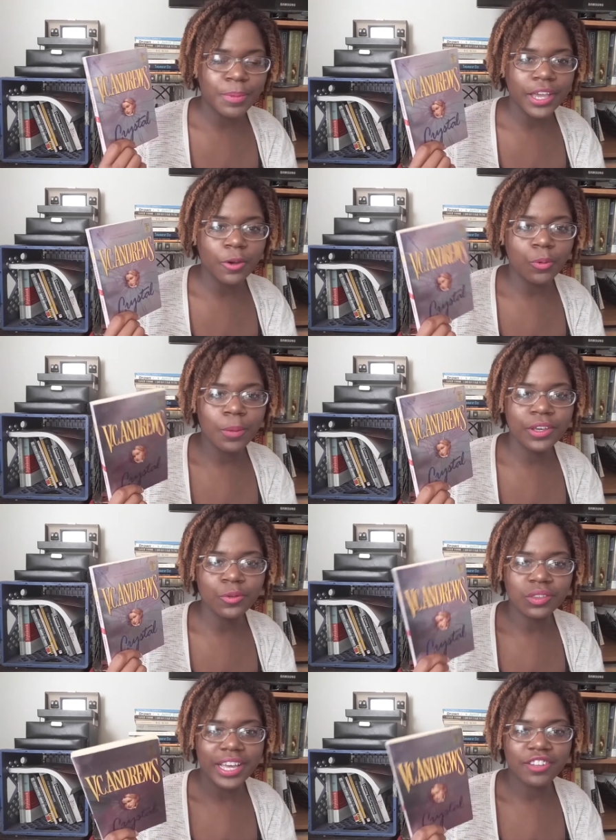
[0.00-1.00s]
by a woman
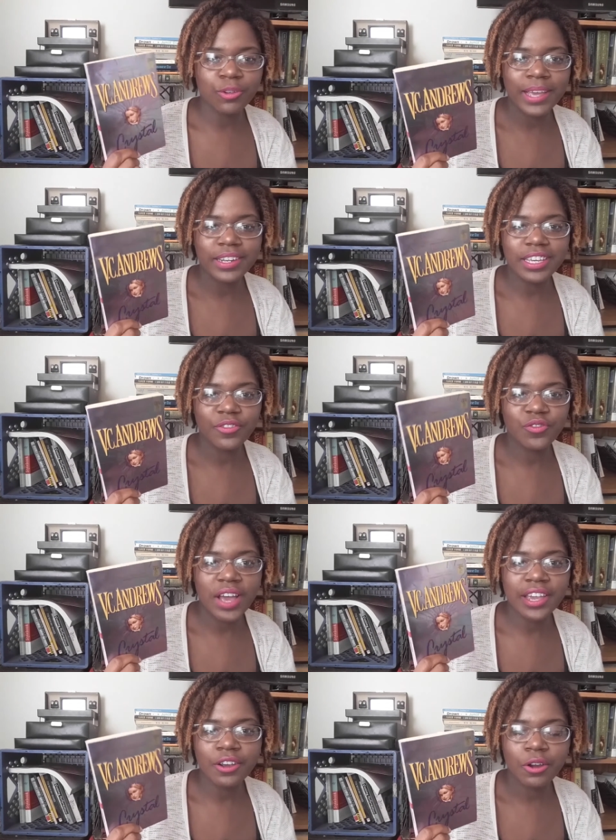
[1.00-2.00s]
who's like trying to get
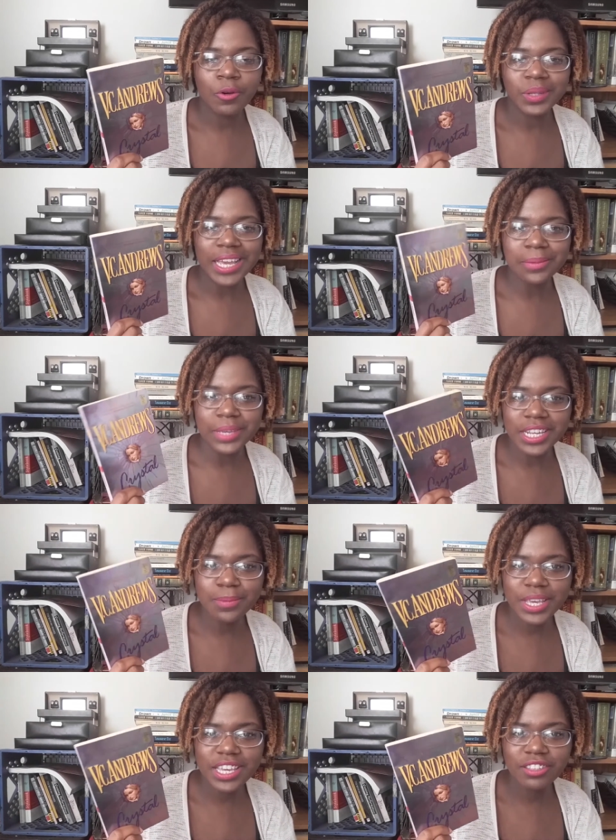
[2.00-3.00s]
find her own like mini
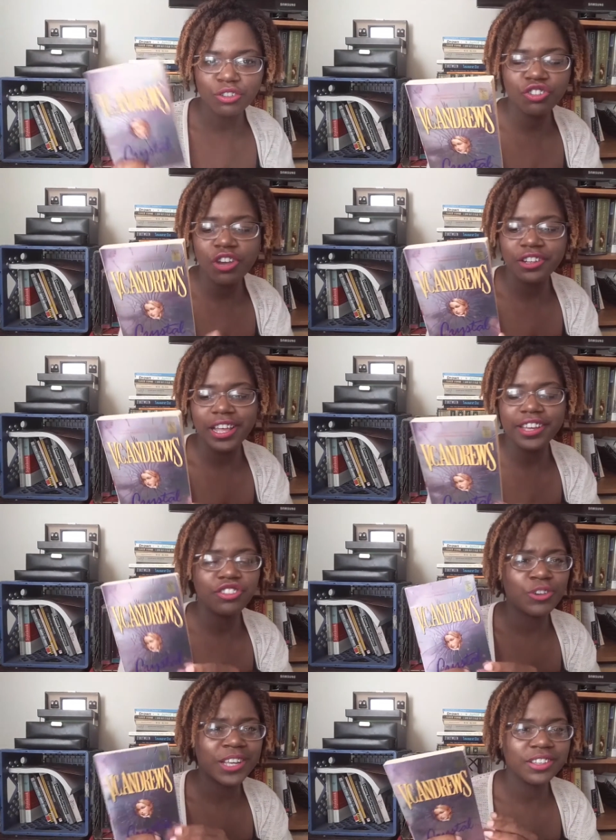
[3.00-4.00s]
me. So she's kind of like
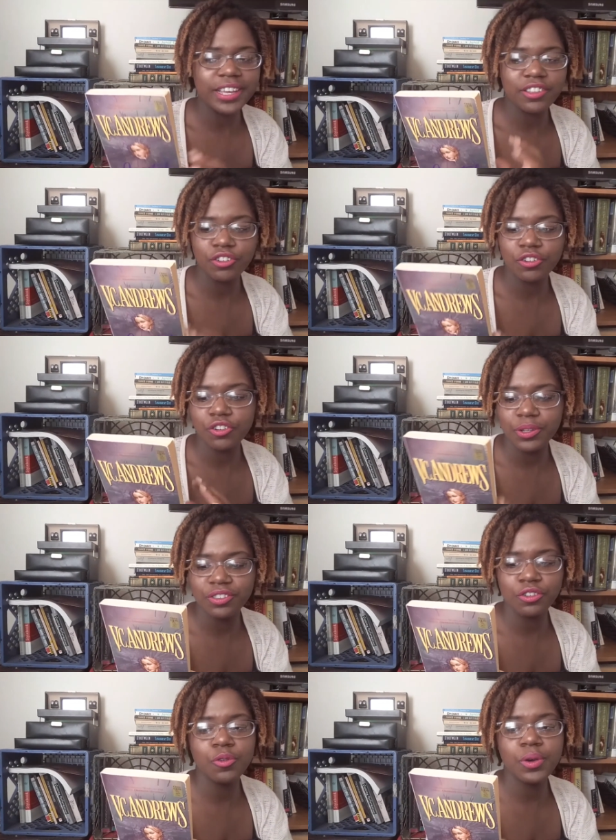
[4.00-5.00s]
she tries to like turn
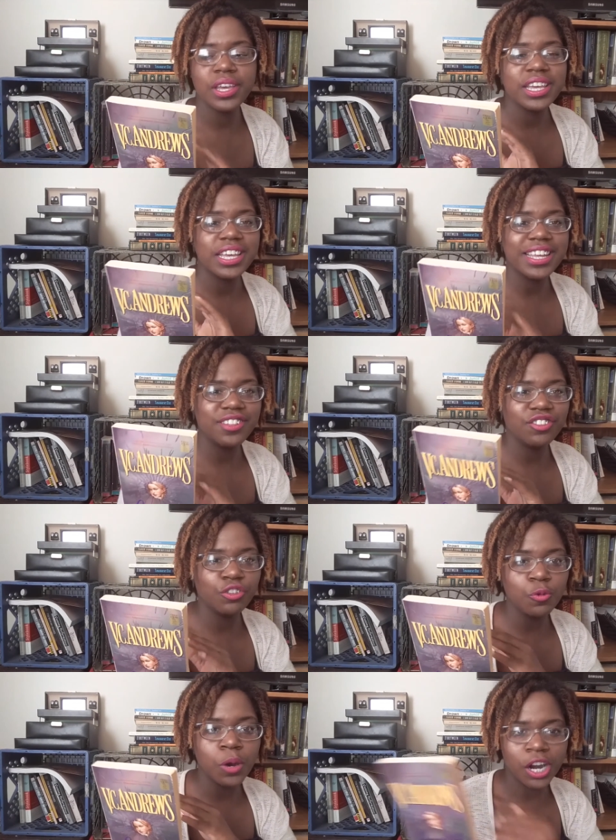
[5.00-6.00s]
Crystal
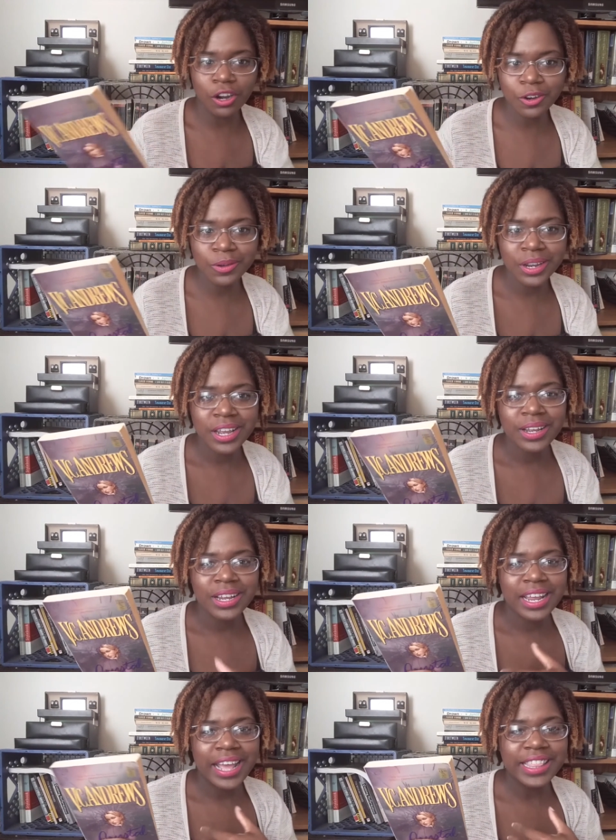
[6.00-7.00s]
into her,
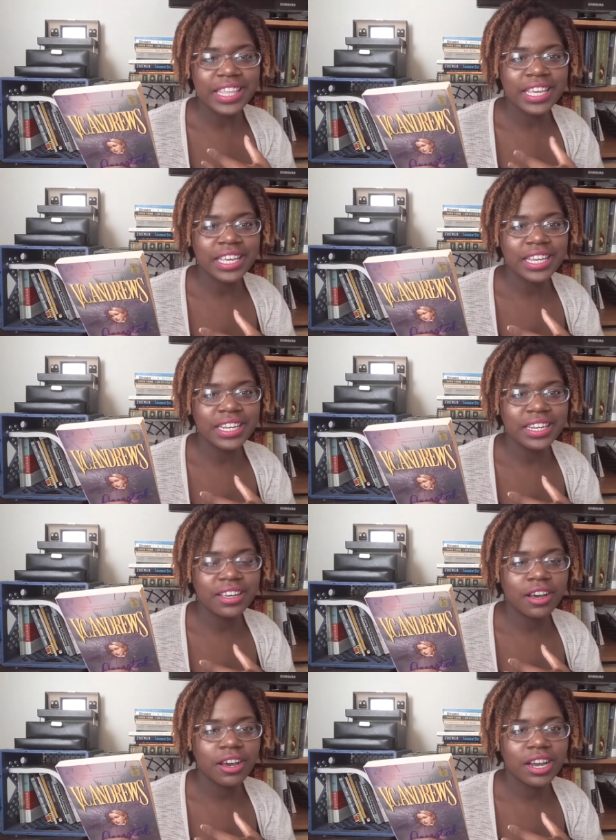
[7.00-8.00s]
and then
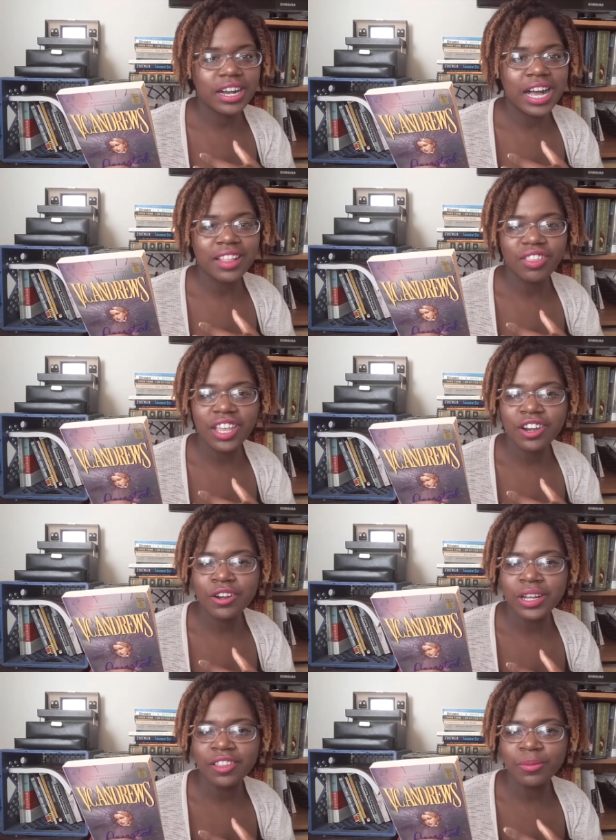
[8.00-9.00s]
I think
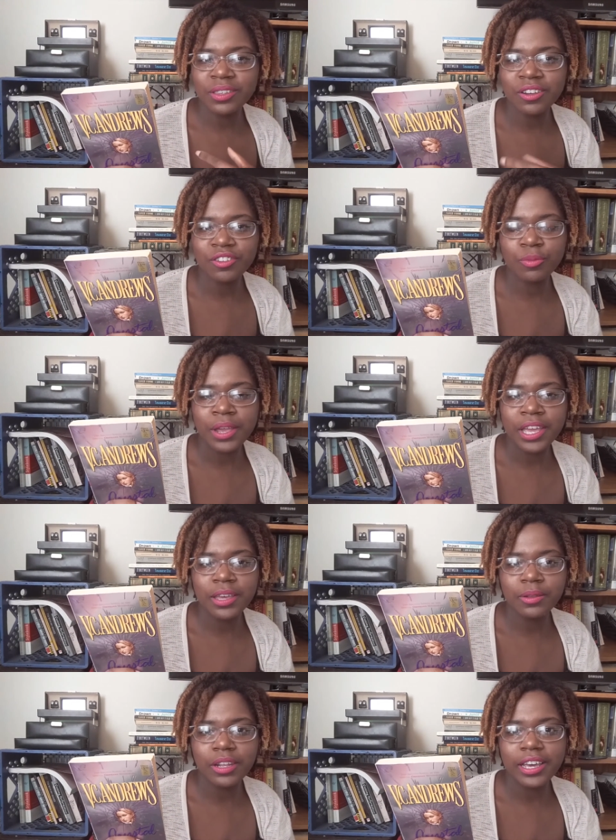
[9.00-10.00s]
her husband starts
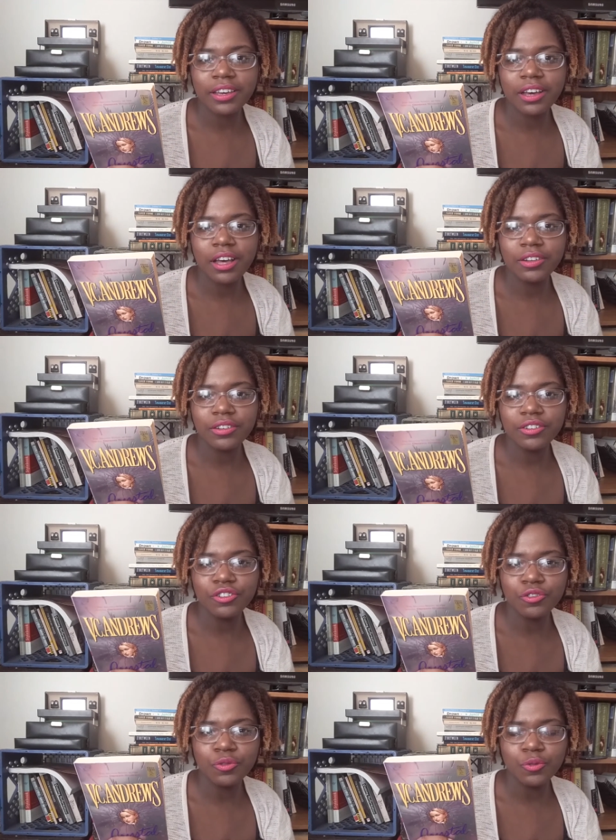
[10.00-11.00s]
paying like
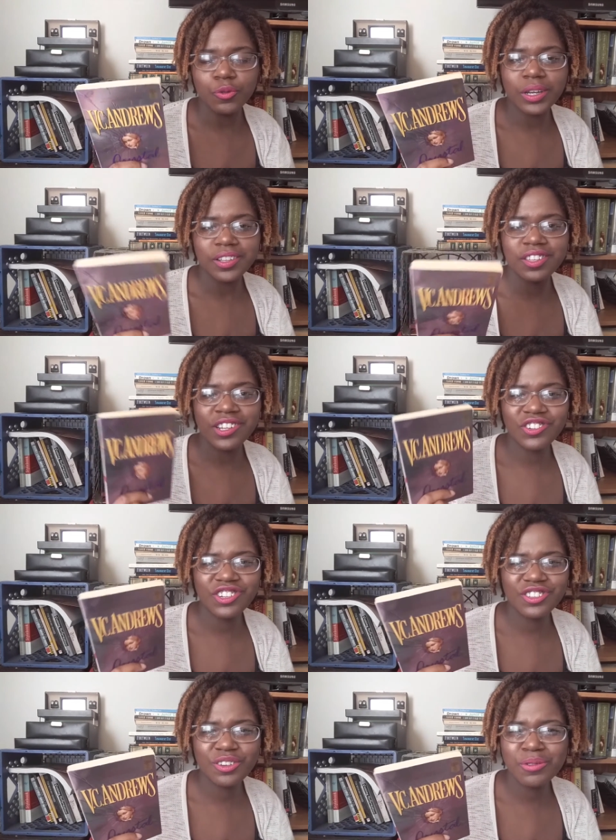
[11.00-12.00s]
undue
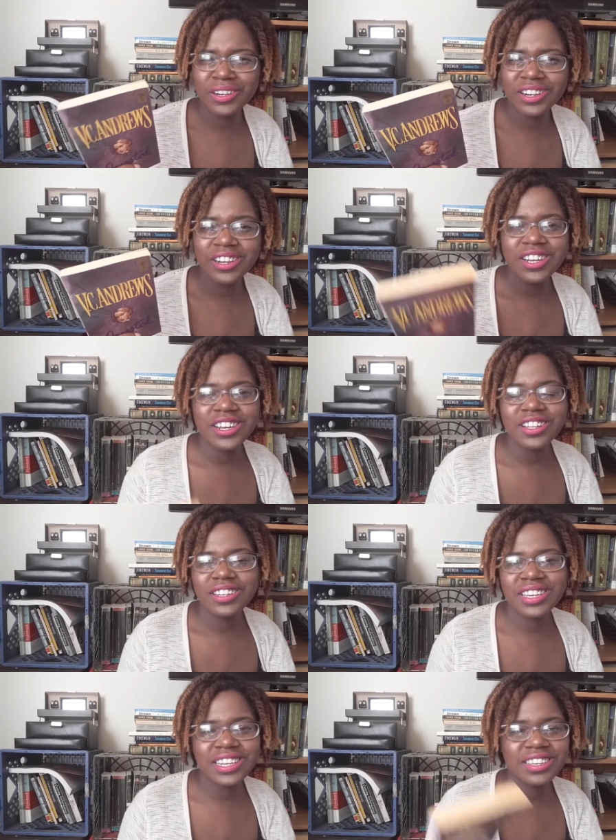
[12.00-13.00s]
attention to her.
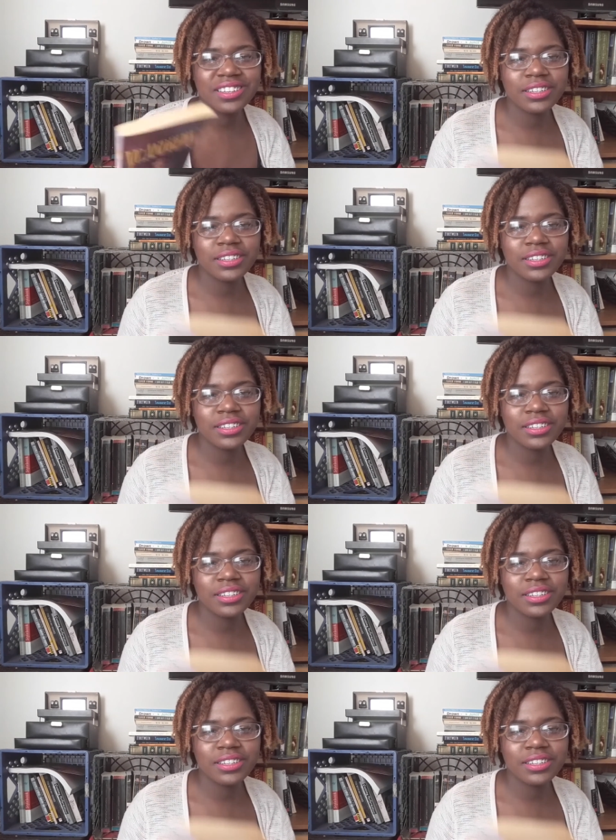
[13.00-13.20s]
Like